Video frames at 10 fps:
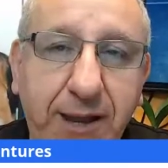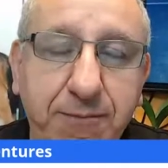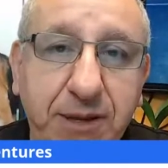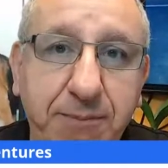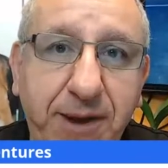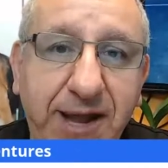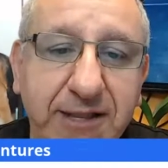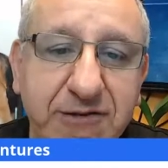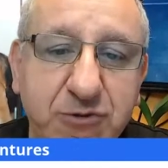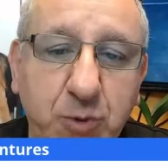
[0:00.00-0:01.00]
pee pad
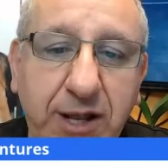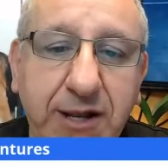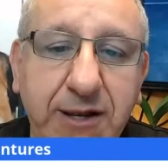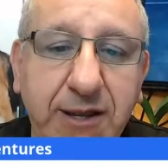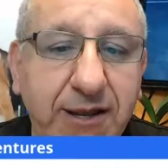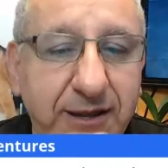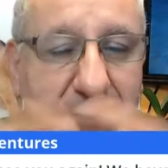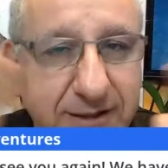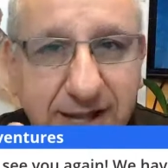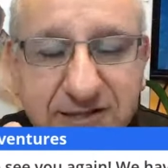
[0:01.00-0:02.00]
as well.
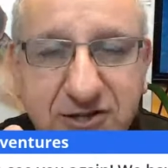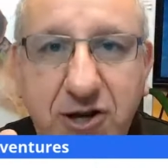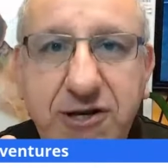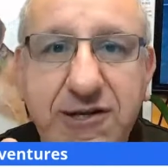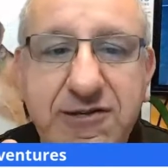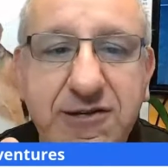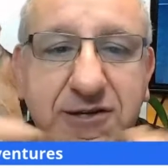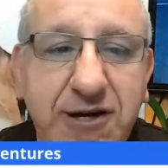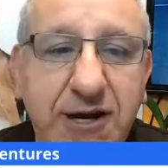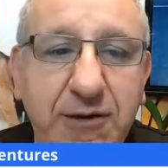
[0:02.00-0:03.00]
That's not
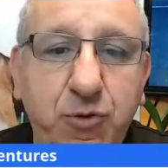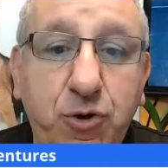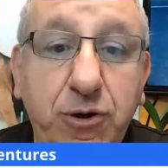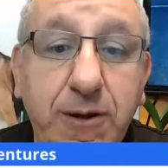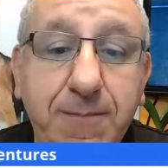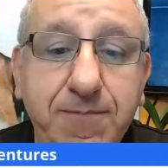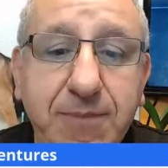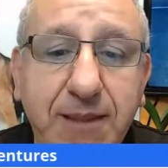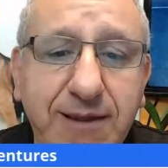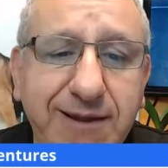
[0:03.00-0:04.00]
necessary anymore.
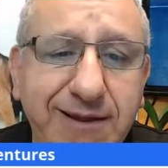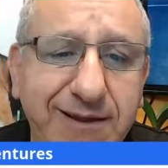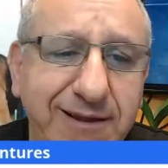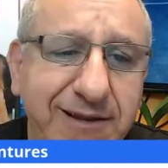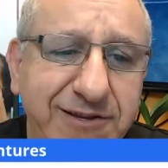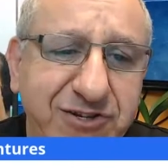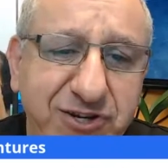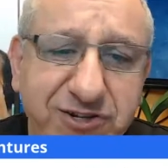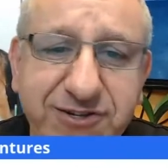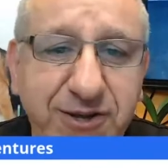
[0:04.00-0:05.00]
It's
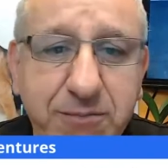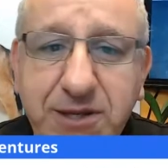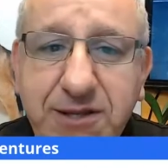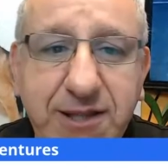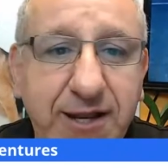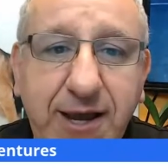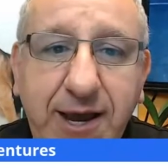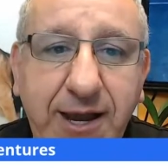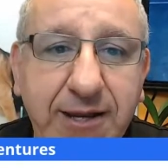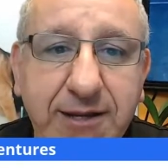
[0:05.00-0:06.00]
just something that
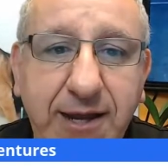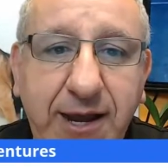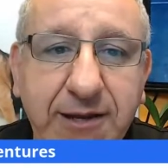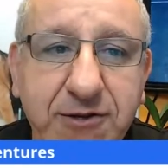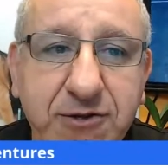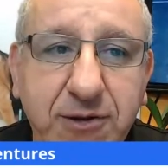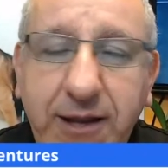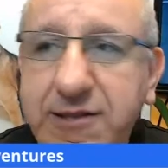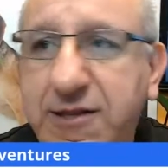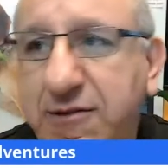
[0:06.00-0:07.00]
I
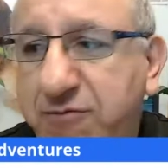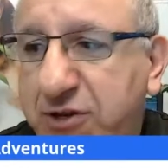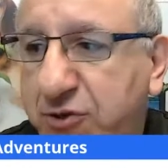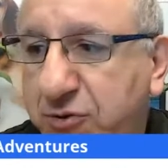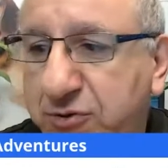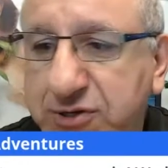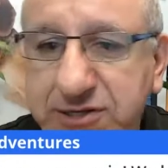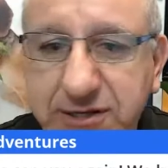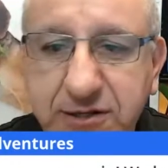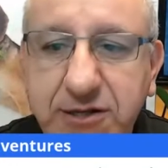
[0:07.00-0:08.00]
did a video
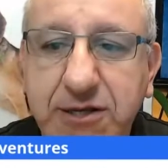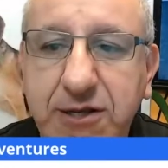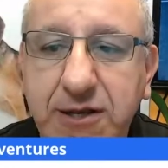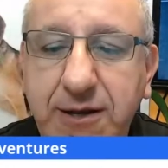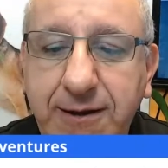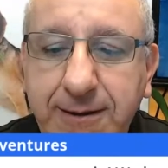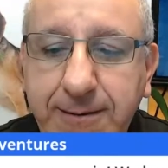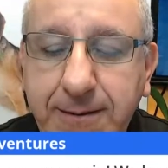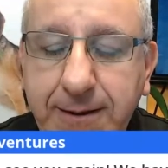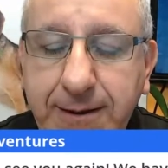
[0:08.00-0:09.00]
recently
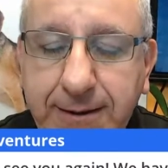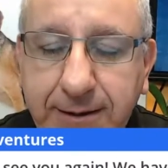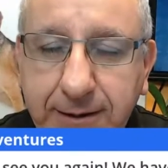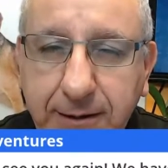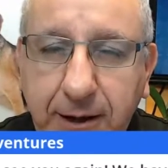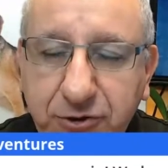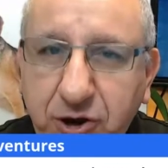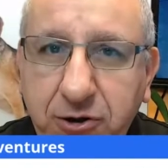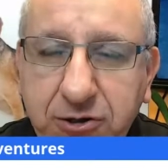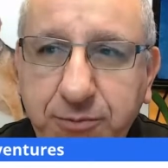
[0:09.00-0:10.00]
and I
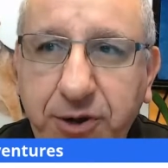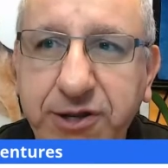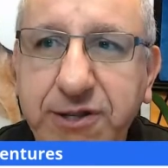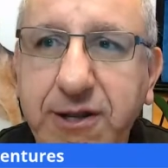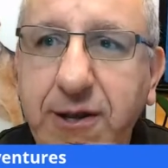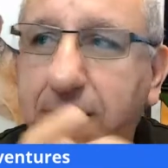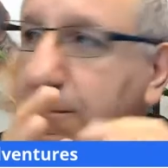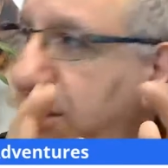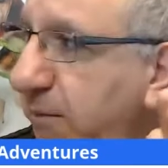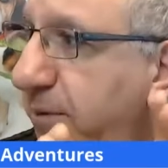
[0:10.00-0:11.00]
talked about it.
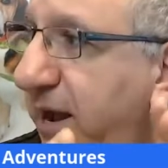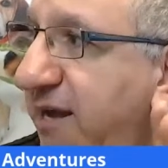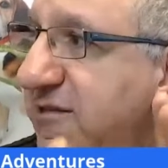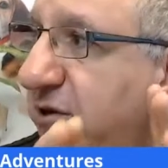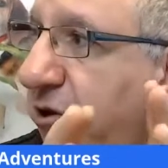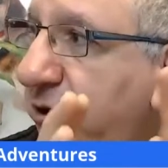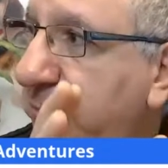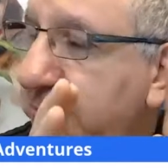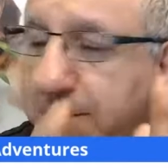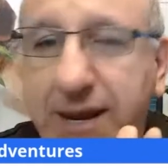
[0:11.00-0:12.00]
Pee pads are
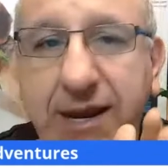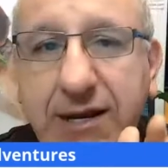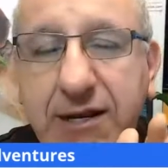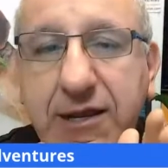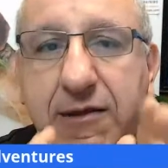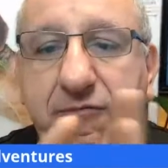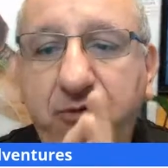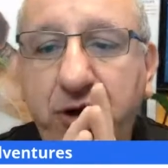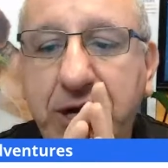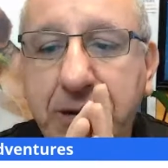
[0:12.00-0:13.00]
mainly
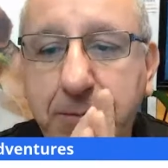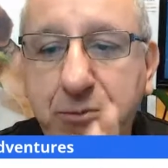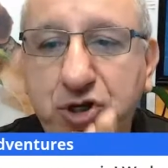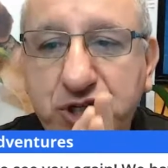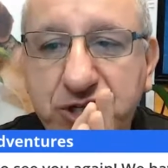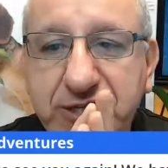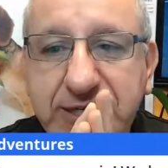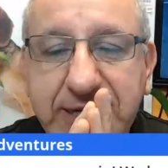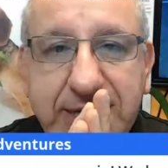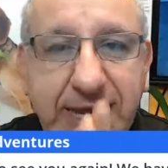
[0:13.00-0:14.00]
for
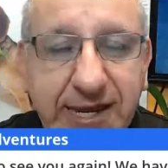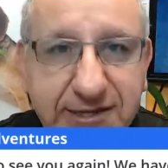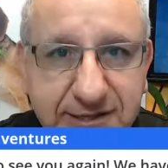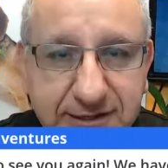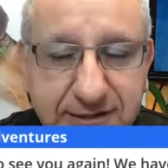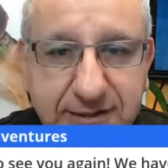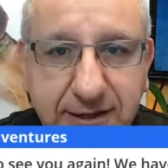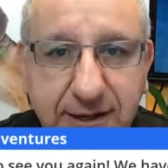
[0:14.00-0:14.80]
emergency cases.